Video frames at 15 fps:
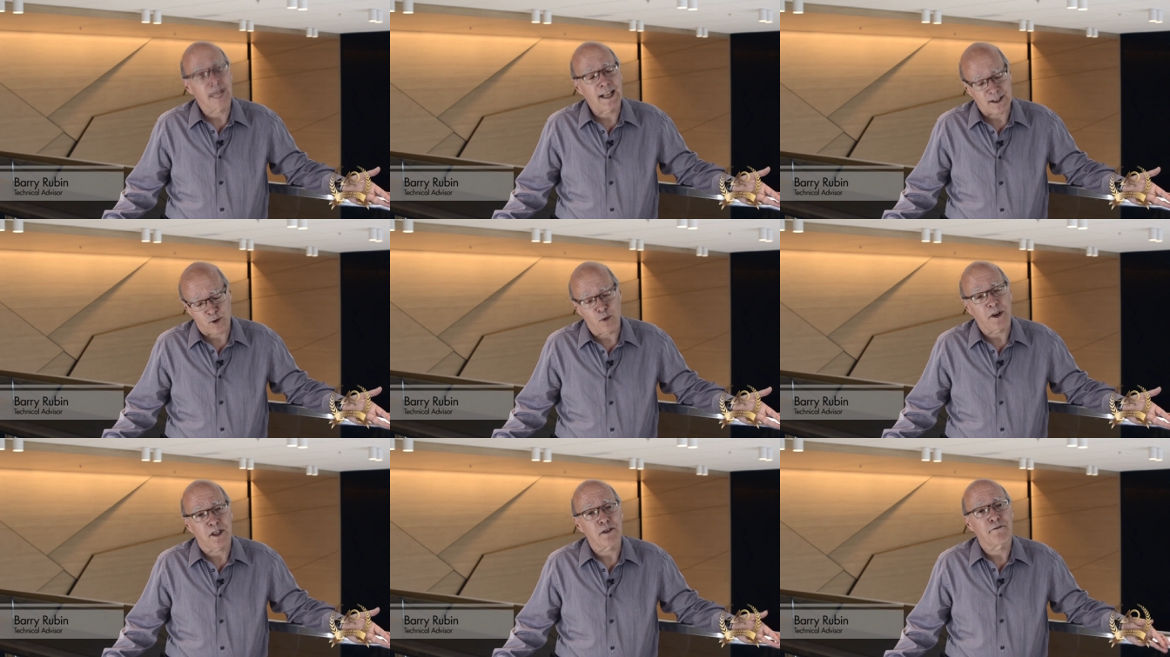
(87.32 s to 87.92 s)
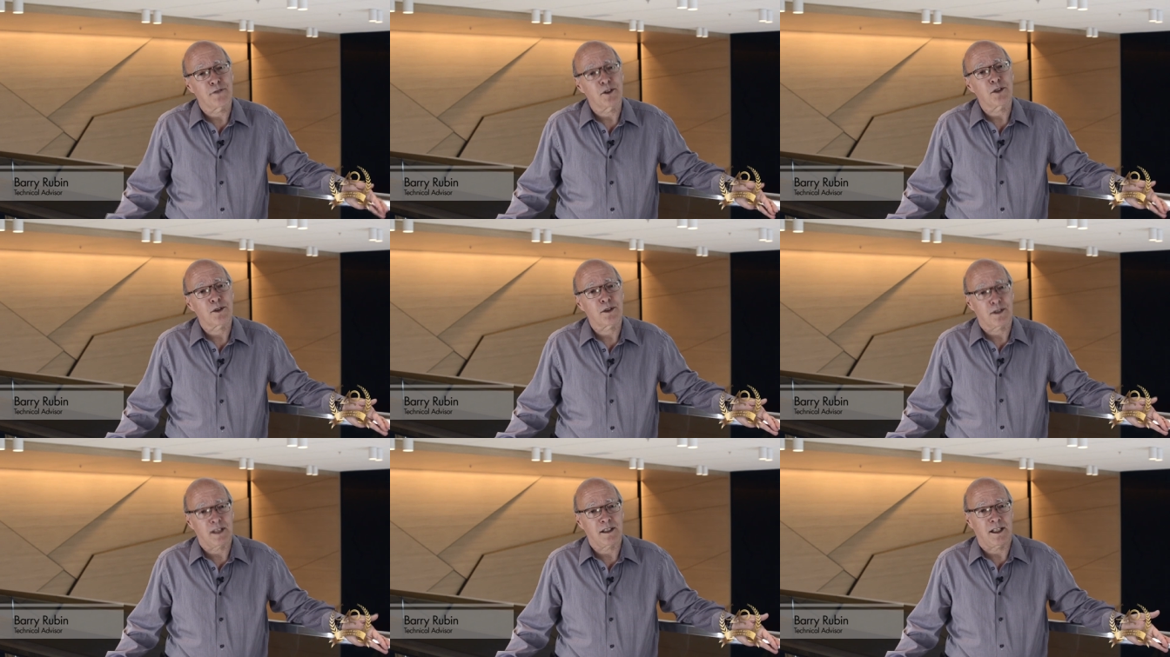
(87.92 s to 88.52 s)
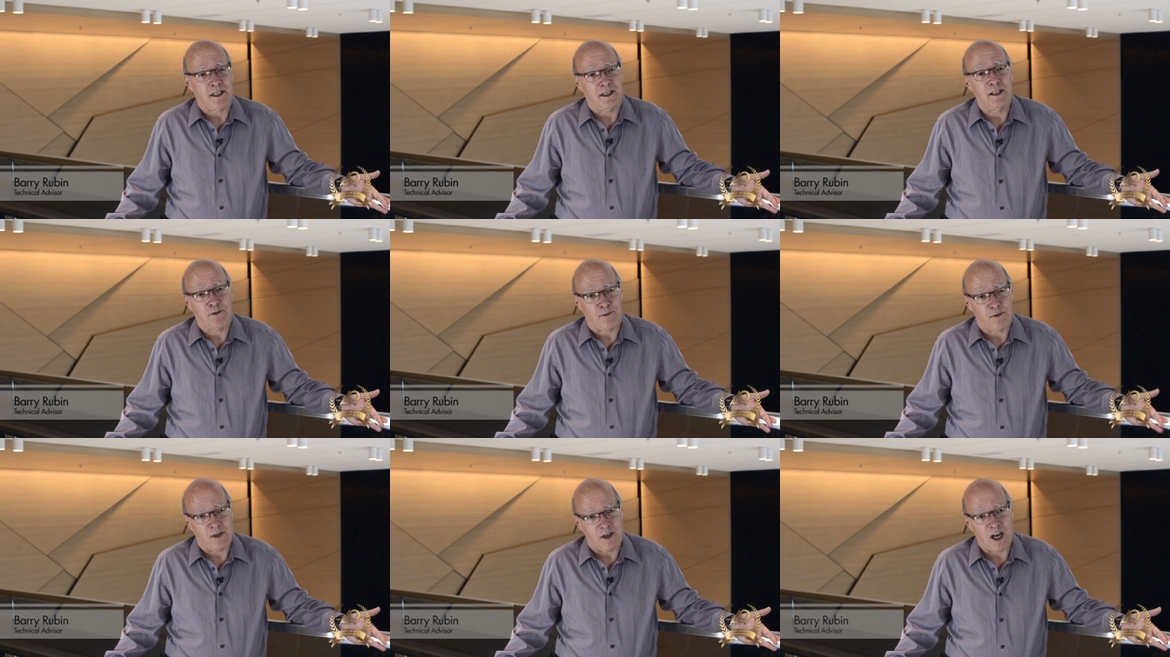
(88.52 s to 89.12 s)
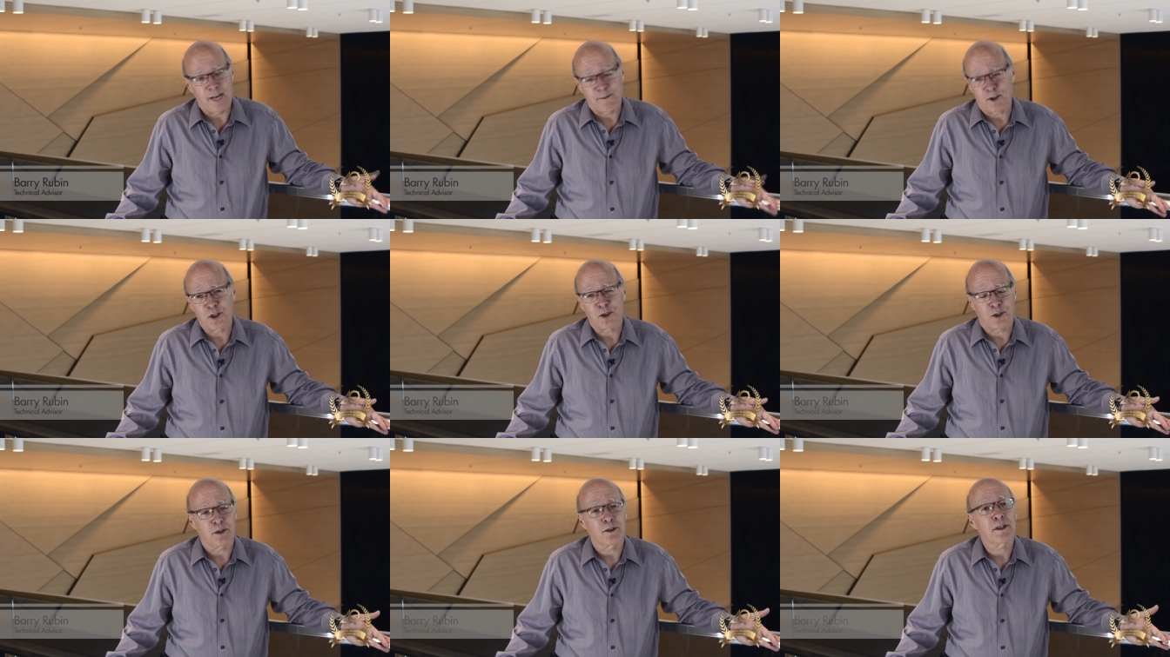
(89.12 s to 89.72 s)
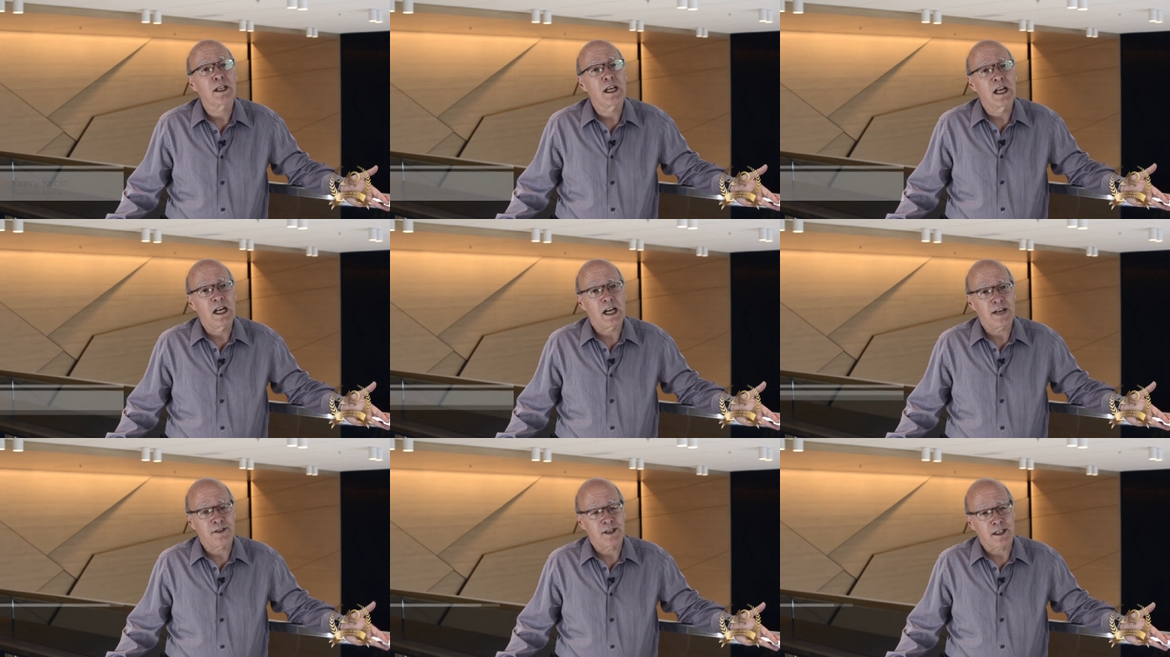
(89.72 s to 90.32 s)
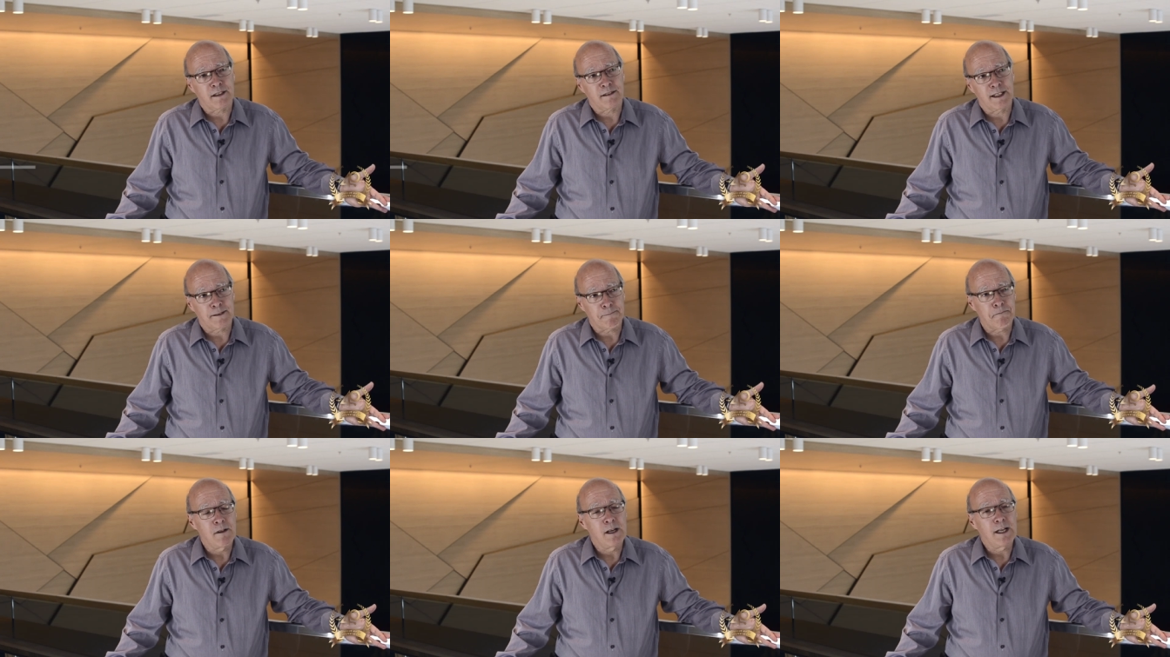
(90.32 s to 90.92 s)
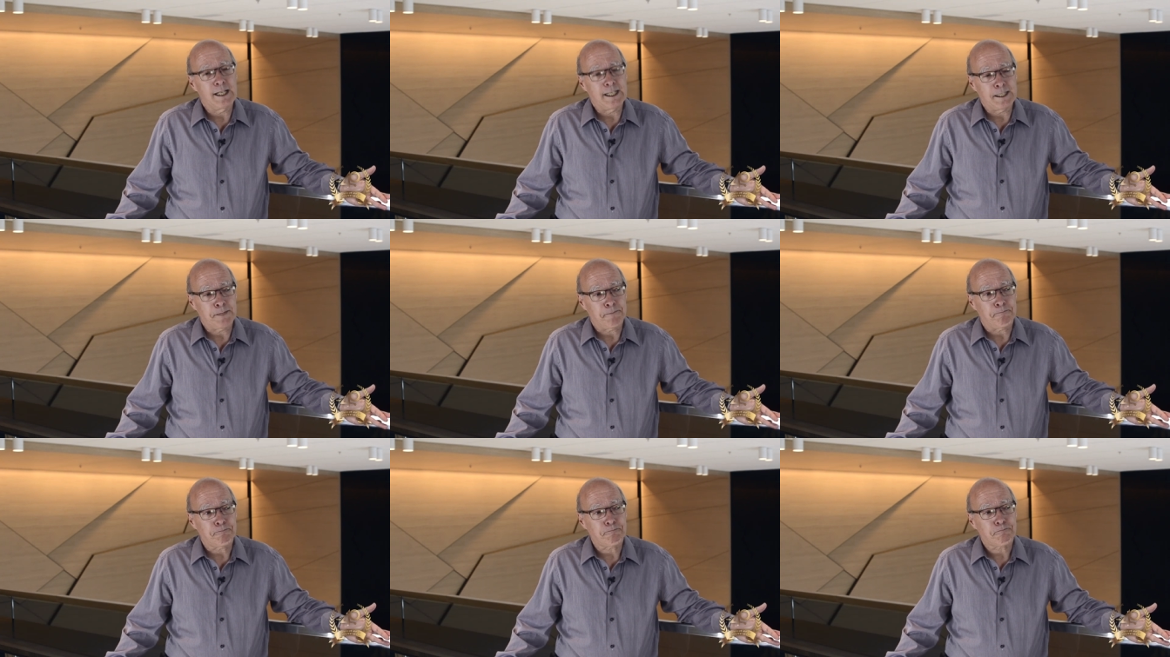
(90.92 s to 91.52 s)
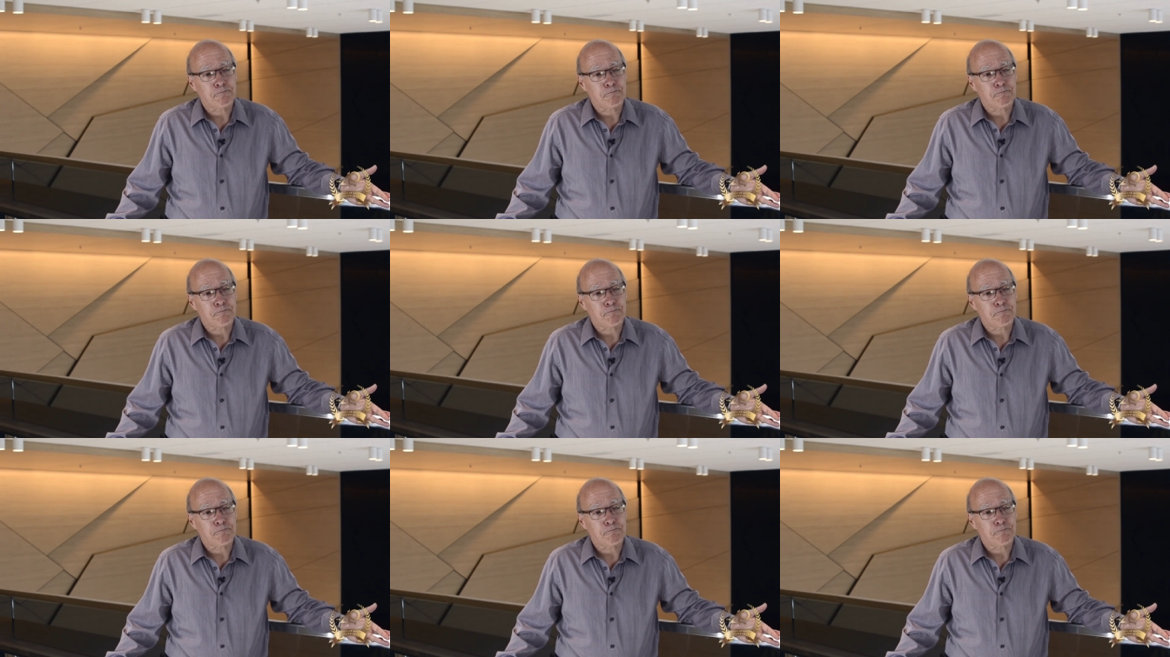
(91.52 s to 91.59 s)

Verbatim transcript: that's one of the first, at least when I'm concerned. I think that um,